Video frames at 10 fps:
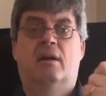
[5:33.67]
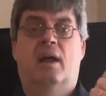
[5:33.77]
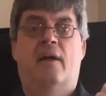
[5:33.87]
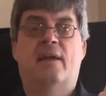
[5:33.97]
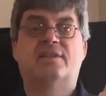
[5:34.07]

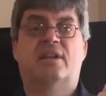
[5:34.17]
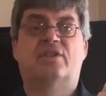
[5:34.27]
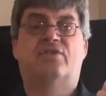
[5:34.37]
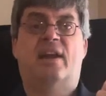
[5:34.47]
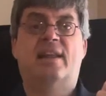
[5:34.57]
and that's going to
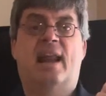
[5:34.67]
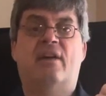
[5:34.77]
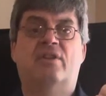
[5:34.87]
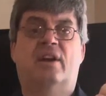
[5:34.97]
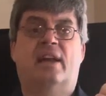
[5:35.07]
straighten it out,
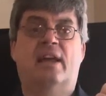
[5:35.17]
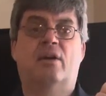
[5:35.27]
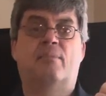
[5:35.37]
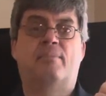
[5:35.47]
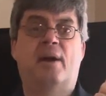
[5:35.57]
and you're going to
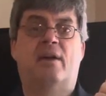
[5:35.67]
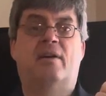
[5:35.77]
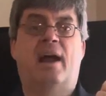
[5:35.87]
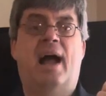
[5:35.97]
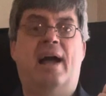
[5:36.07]
hit
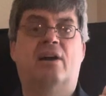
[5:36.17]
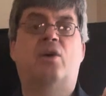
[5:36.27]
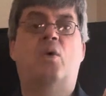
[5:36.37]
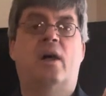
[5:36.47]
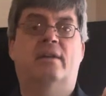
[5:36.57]
better, higher
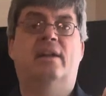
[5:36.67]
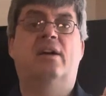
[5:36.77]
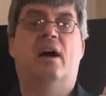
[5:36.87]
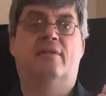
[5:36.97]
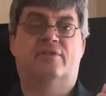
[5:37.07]
quality
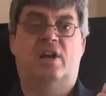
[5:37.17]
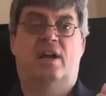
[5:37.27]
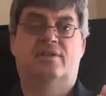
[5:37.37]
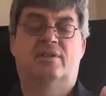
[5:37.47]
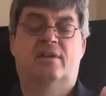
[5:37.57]
golf
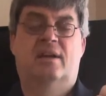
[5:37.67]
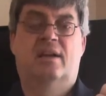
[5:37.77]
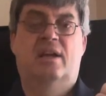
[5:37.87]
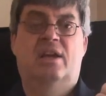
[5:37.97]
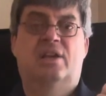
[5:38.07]
shots.
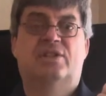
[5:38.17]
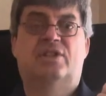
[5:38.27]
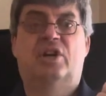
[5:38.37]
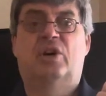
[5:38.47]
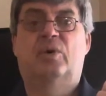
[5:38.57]

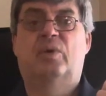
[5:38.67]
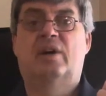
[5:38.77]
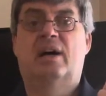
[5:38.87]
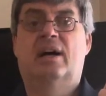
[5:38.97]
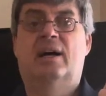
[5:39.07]
So
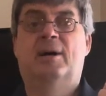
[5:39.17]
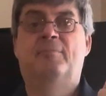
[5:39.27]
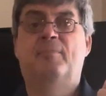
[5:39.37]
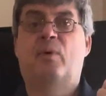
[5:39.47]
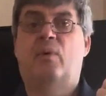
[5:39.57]

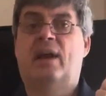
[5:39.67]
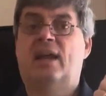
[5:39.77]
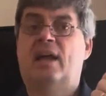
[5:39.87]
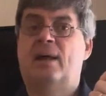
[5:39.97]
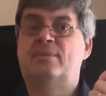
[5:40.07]
when
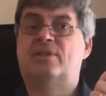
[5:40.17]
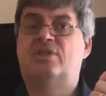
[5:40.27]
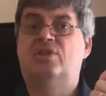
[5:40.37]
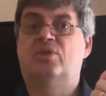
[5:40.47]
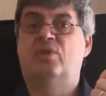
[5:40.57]
it comes
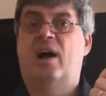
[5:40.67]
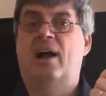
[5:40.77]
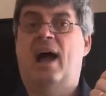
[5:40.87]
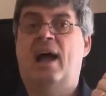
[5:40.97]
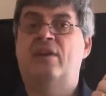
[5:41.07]
to
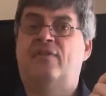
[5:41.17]
iron